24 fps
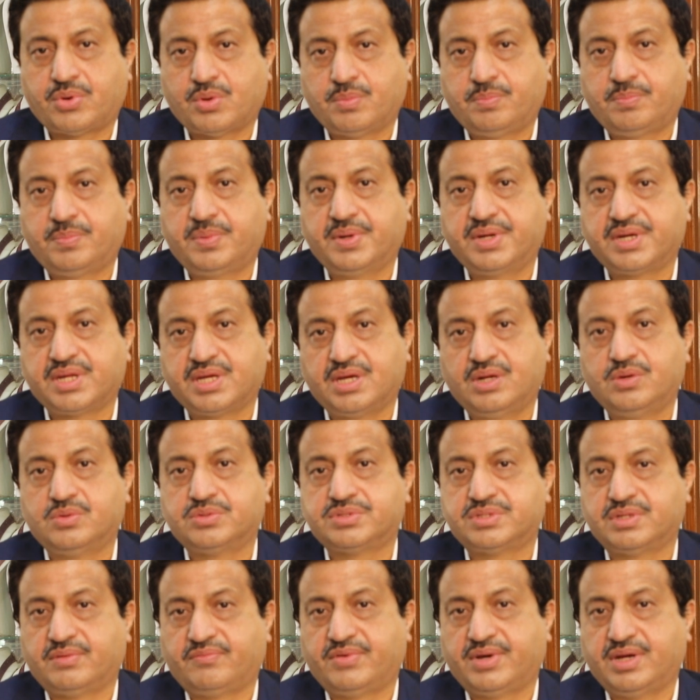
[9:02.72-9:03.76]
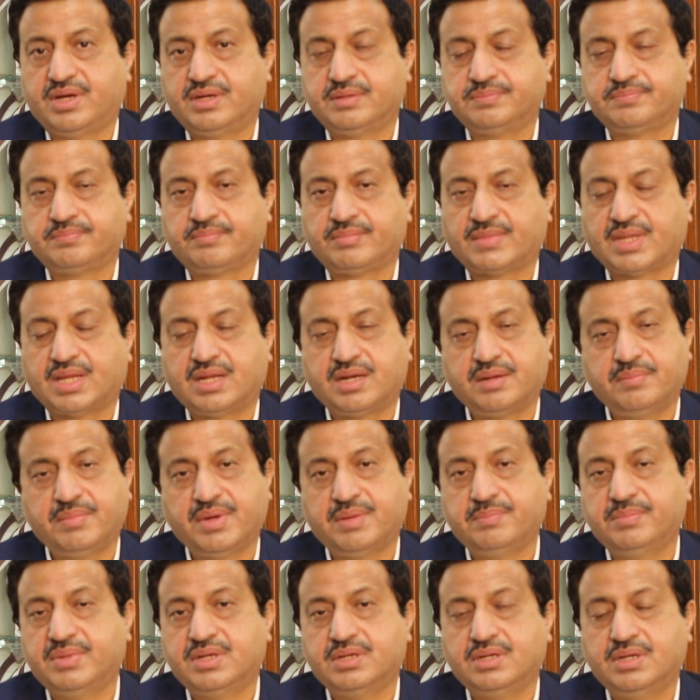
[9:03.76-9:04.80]
proper yellow sapphire.
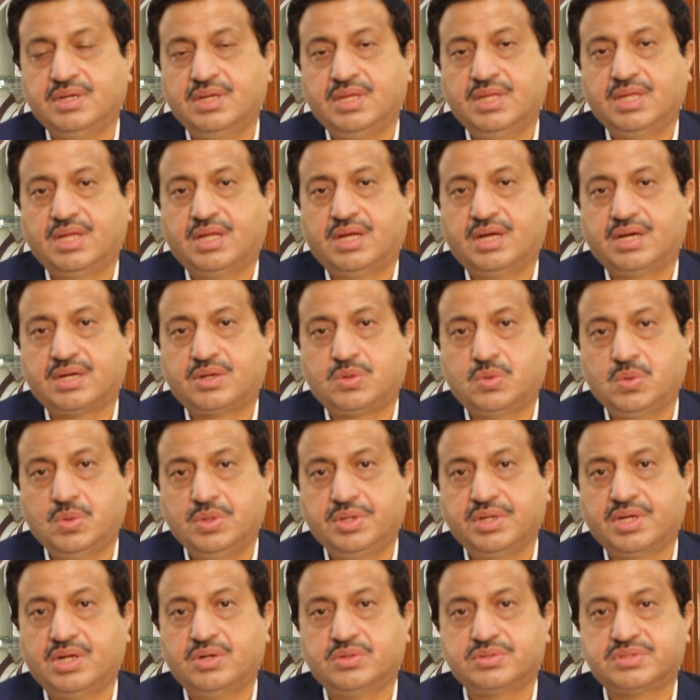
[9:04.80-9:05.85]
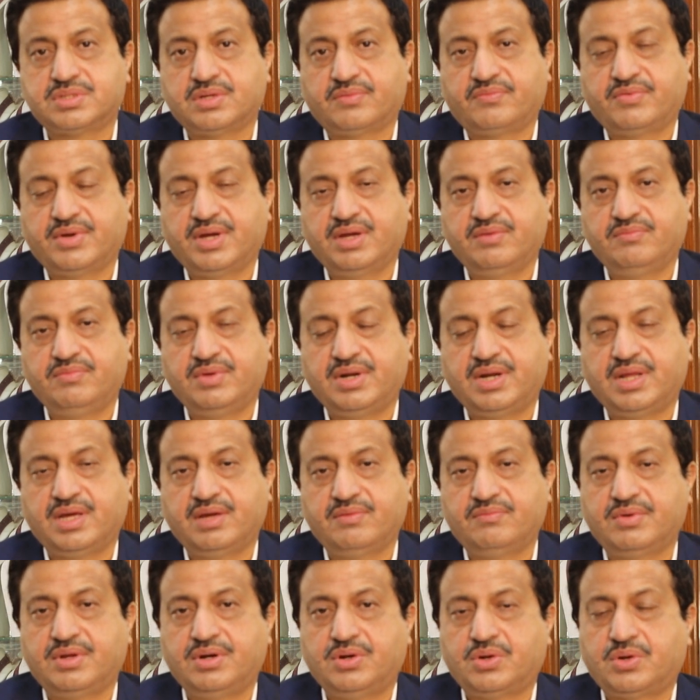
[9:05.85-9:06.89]
Remember, a good yellow sapphire will
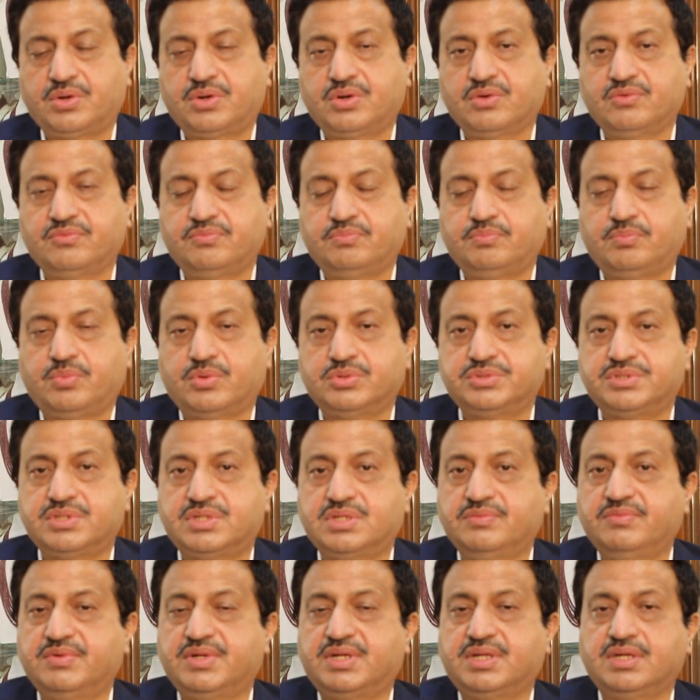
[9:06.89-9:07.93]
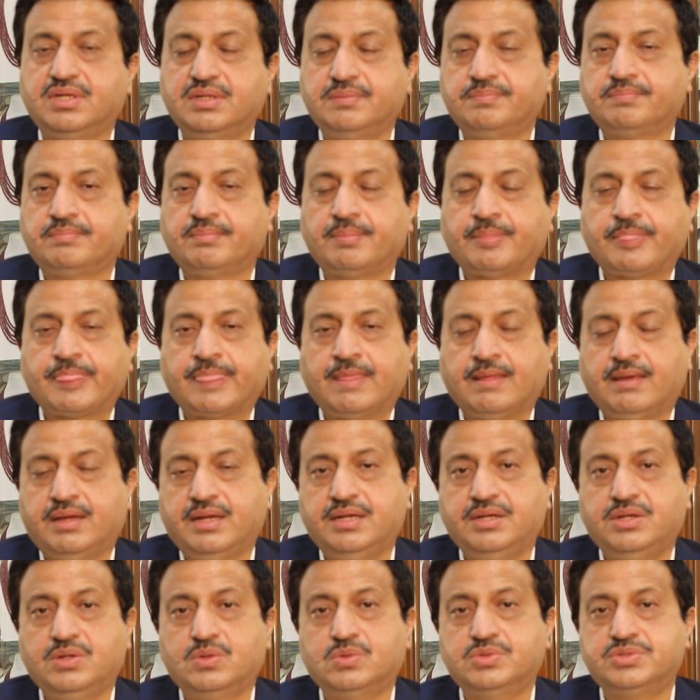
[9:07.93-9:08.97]
have a lot of positivity
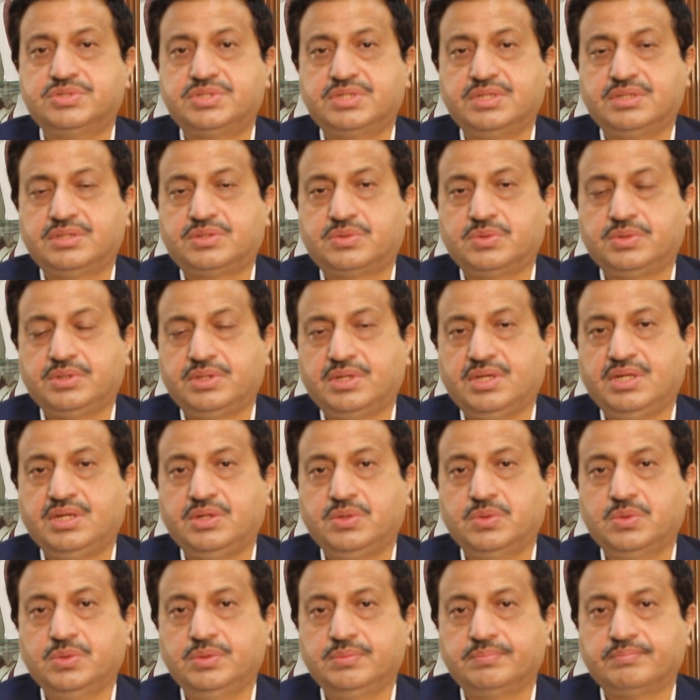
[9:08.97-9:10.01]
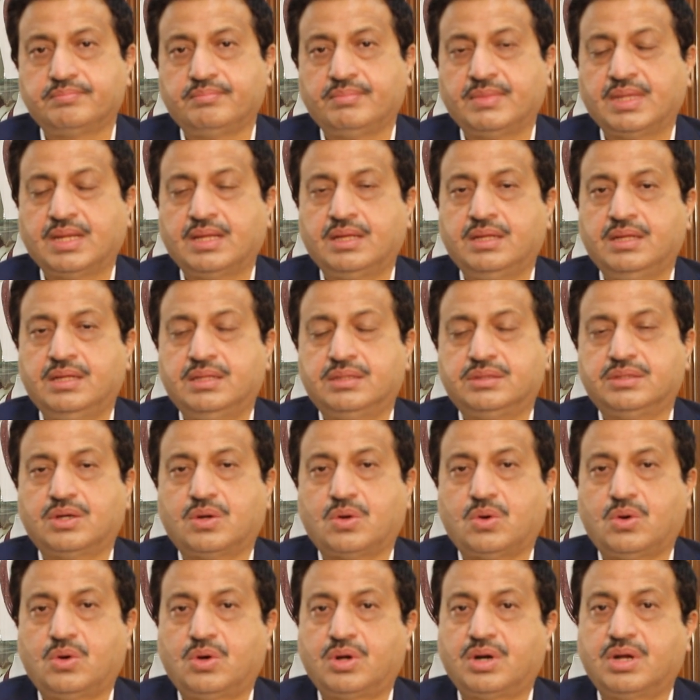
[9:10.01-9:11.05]
induced into in you. The
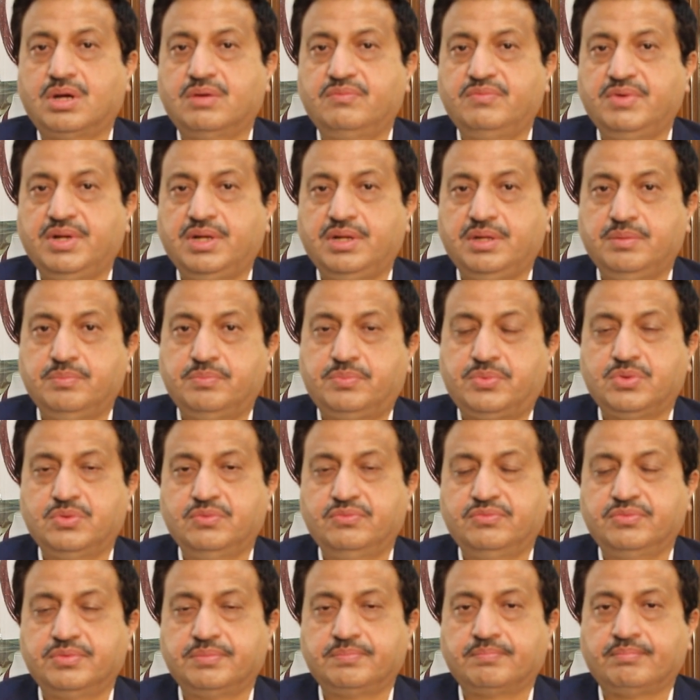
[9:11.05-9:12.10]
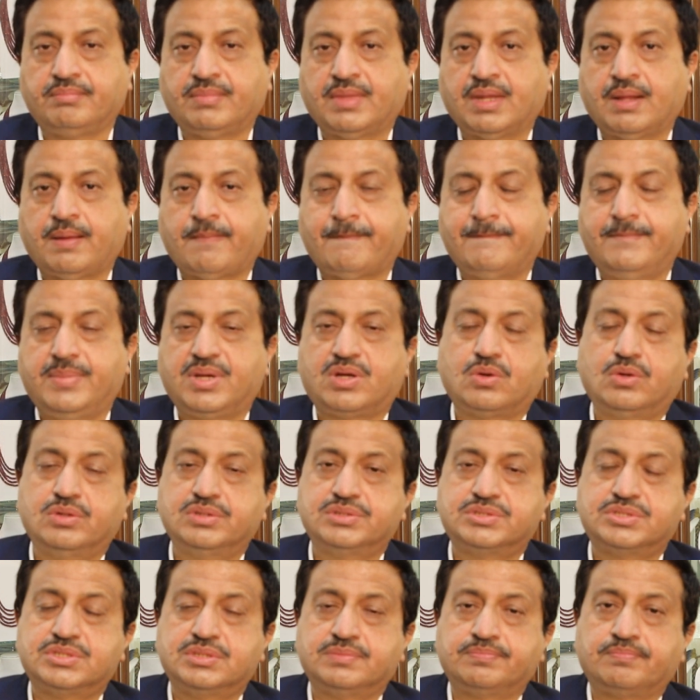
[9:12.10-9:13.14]
aura will improve
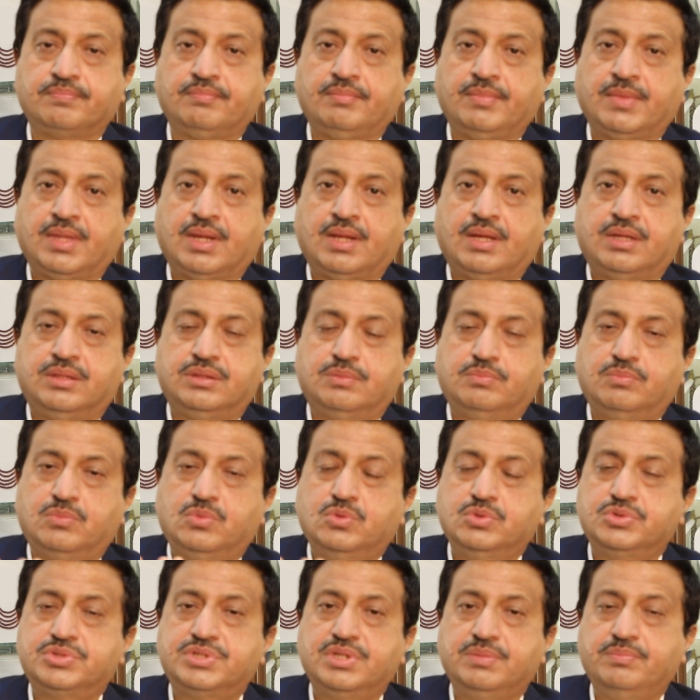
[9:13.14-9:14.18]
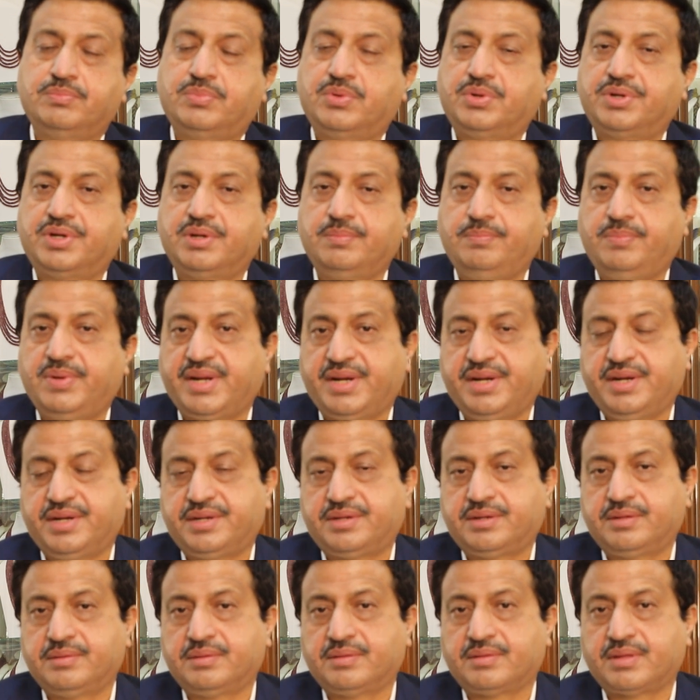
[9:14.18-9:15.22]
because the most important planet
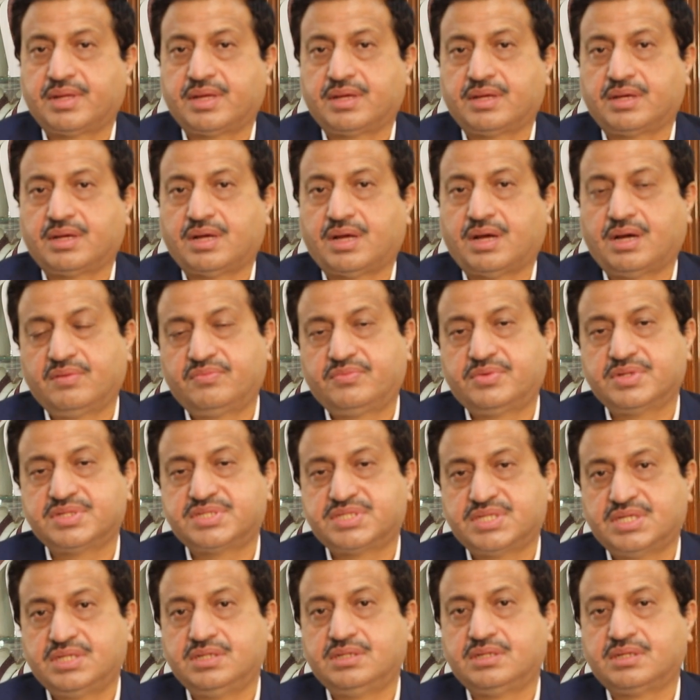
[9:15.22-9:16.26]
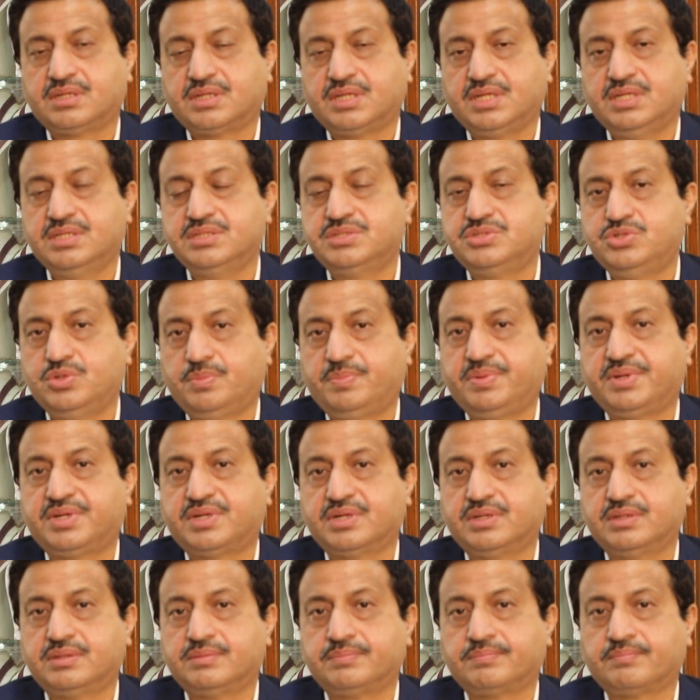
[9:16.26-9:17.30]
after sun is
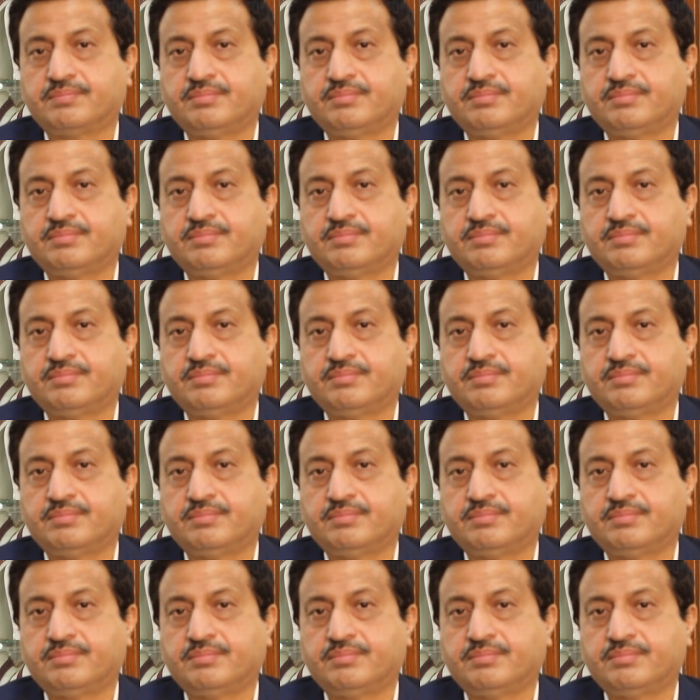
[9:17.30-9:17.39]
Jupiter.